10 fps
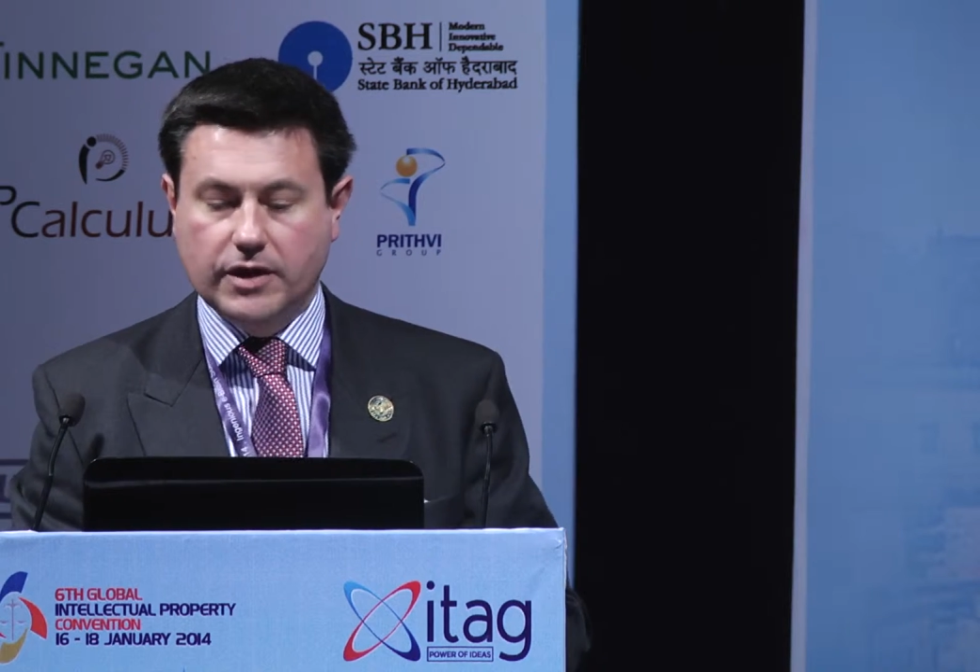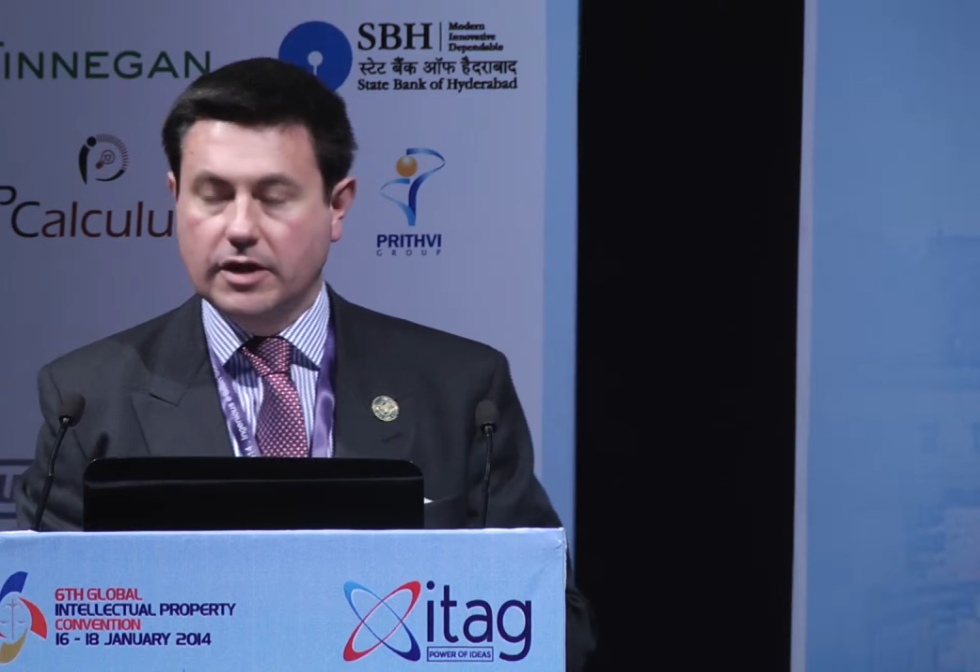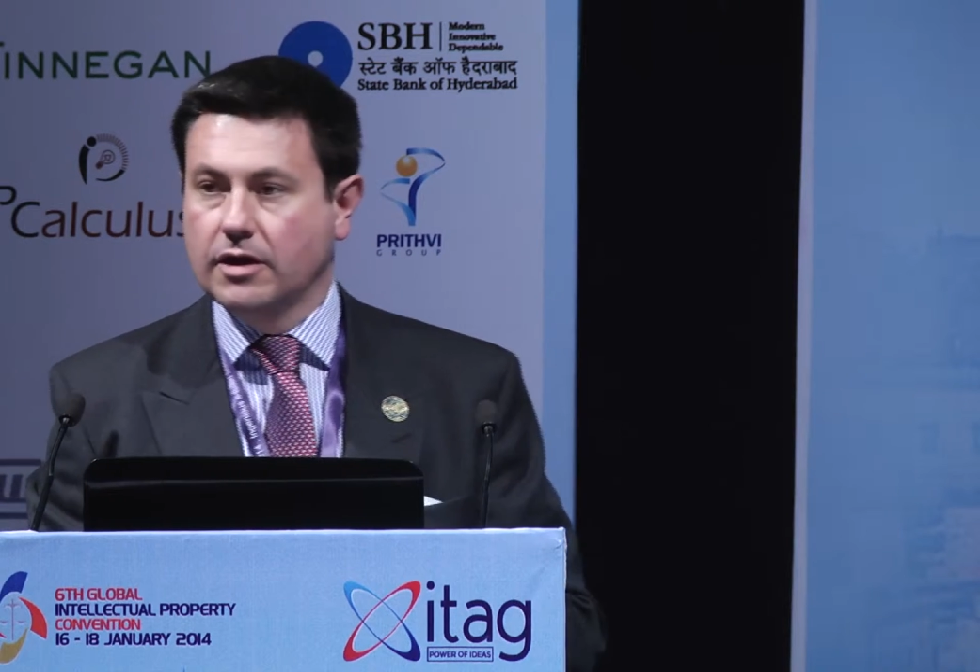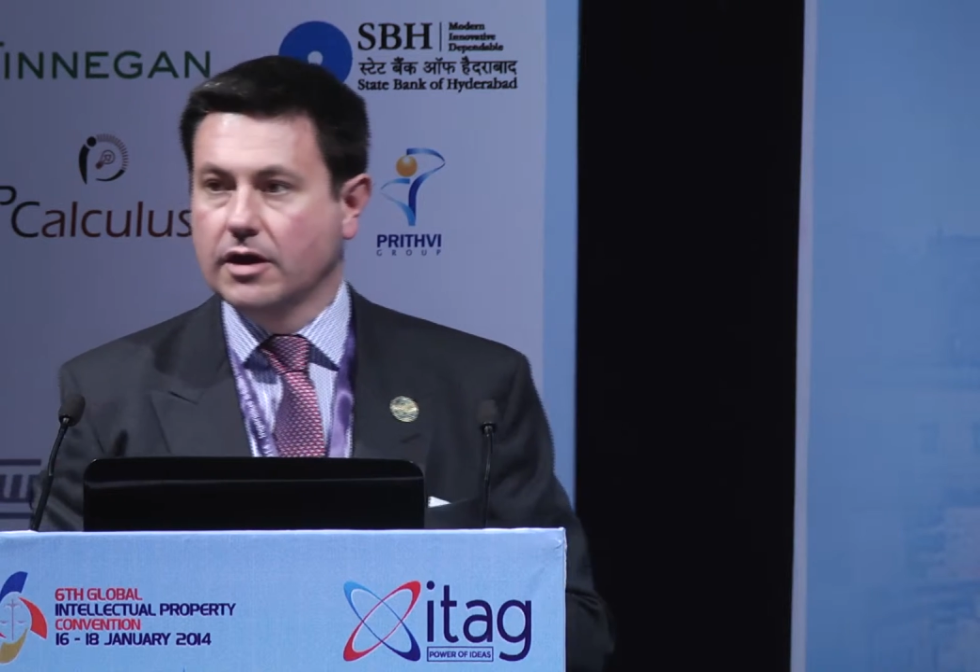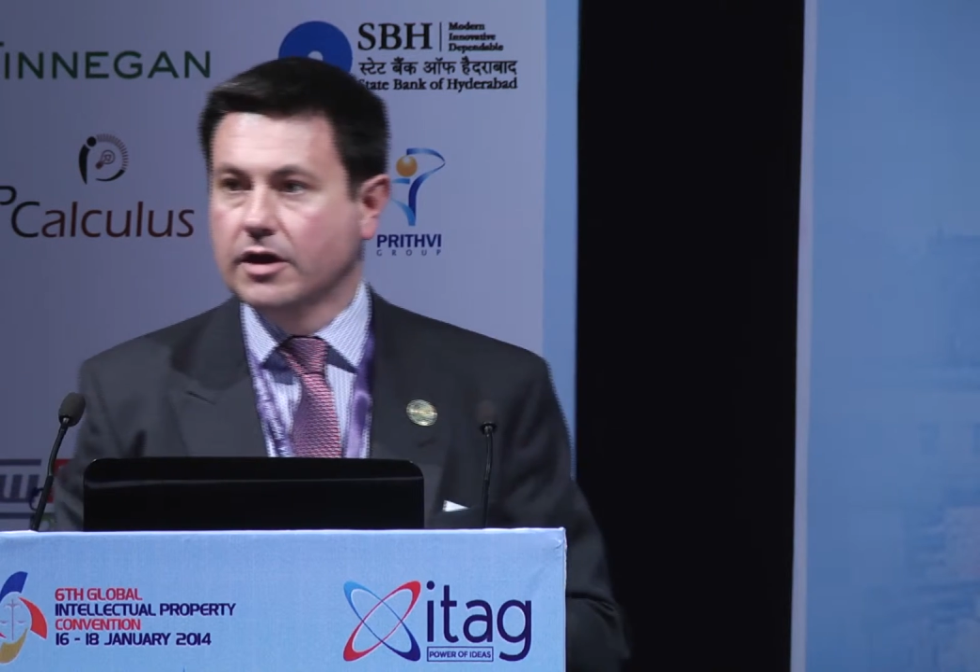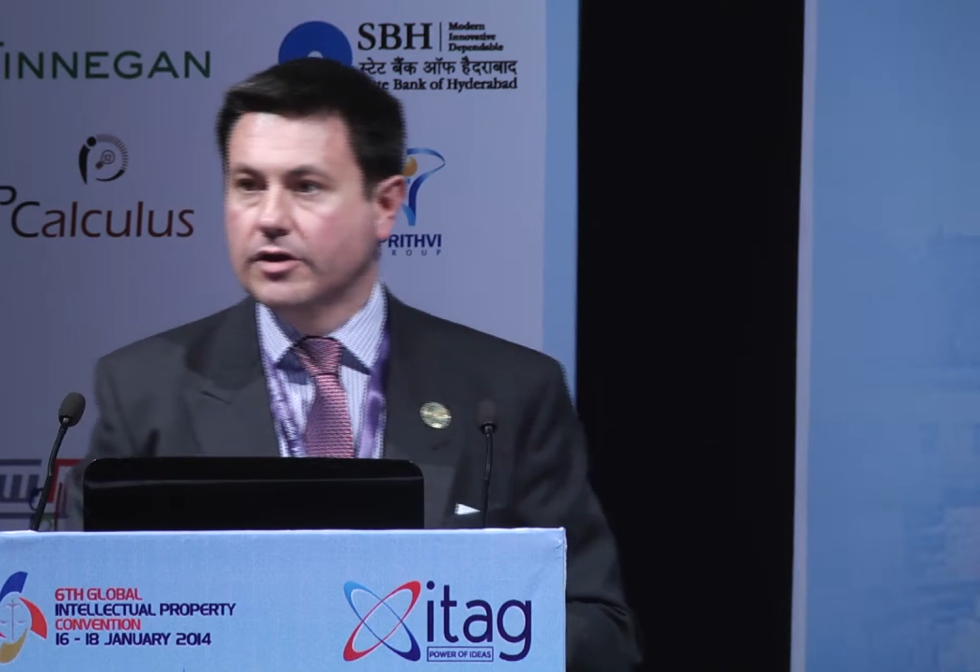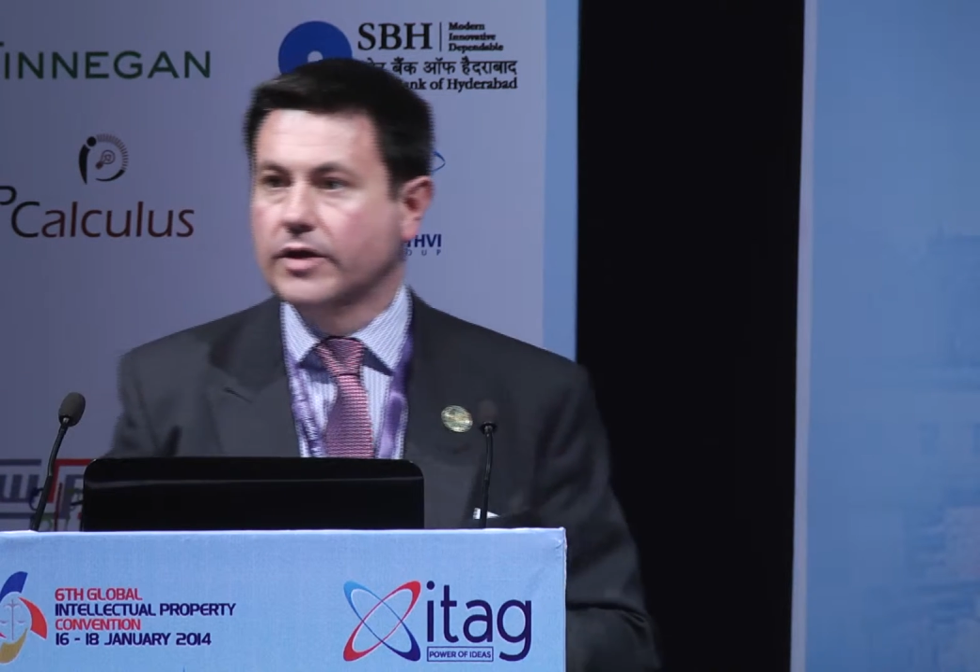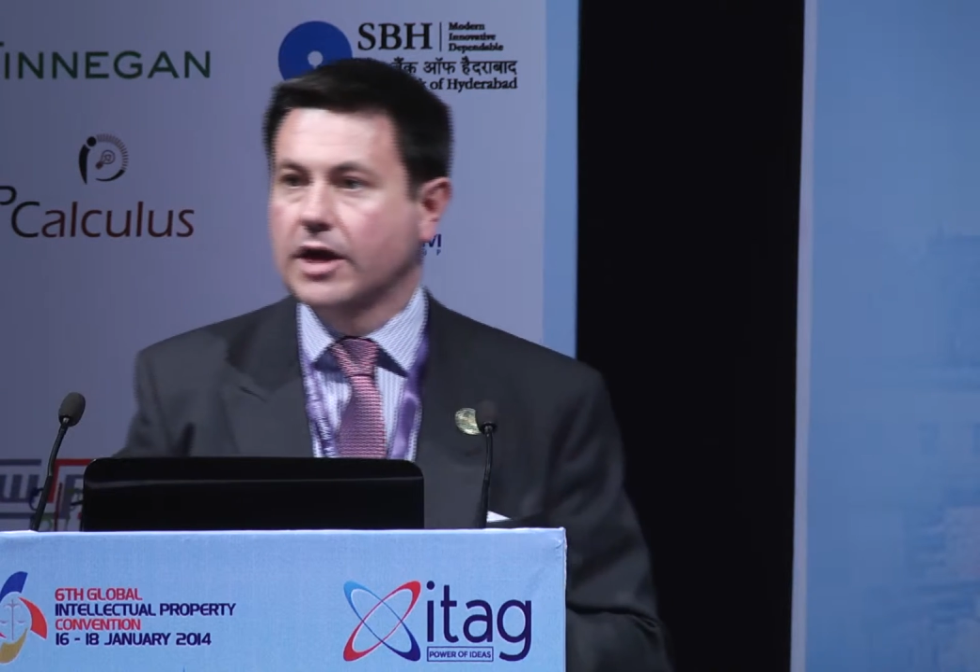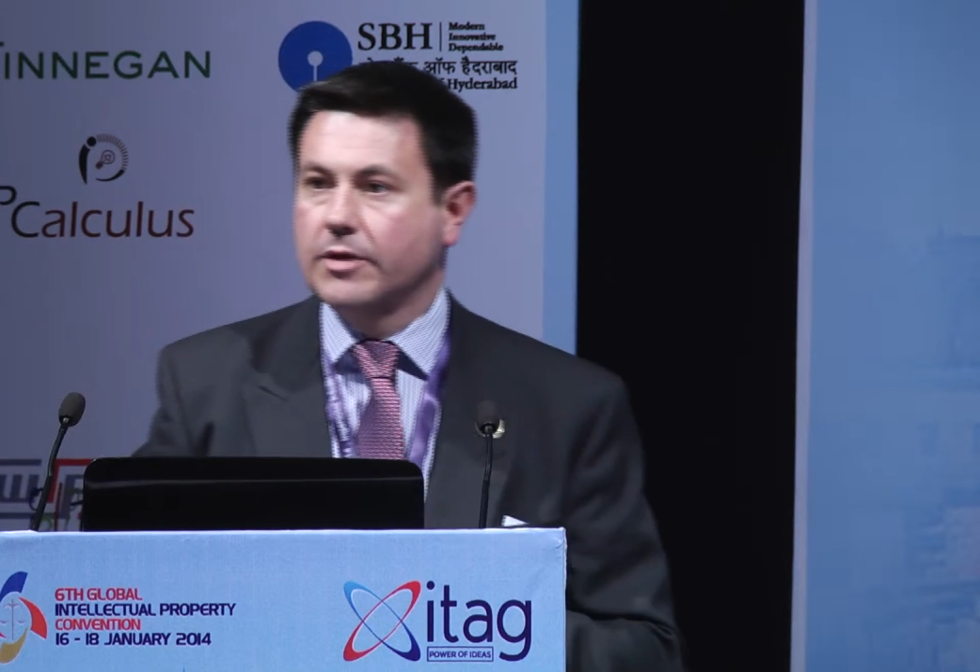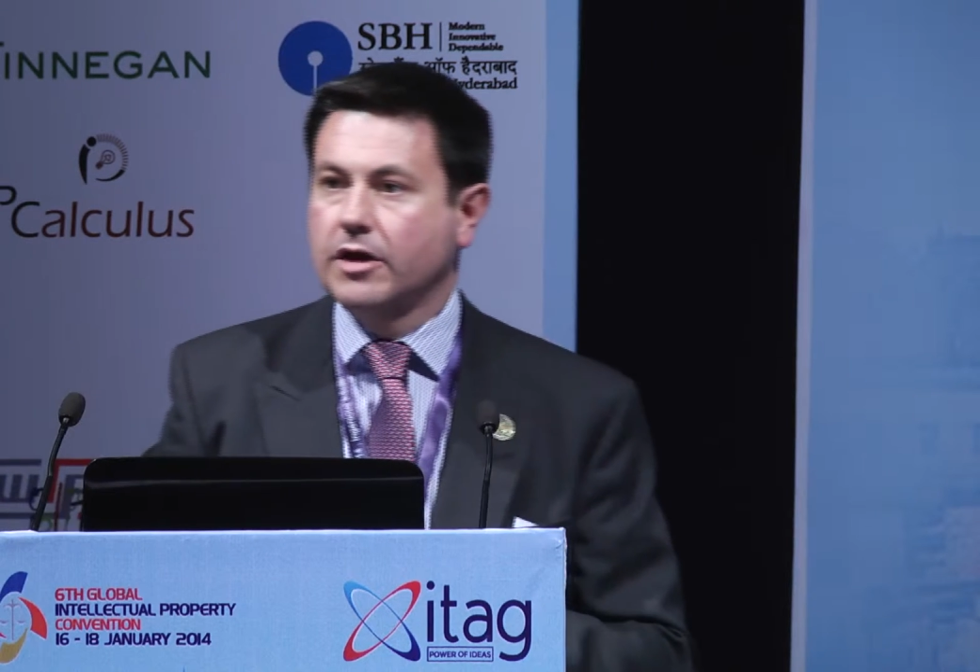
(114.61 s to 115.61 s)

the UK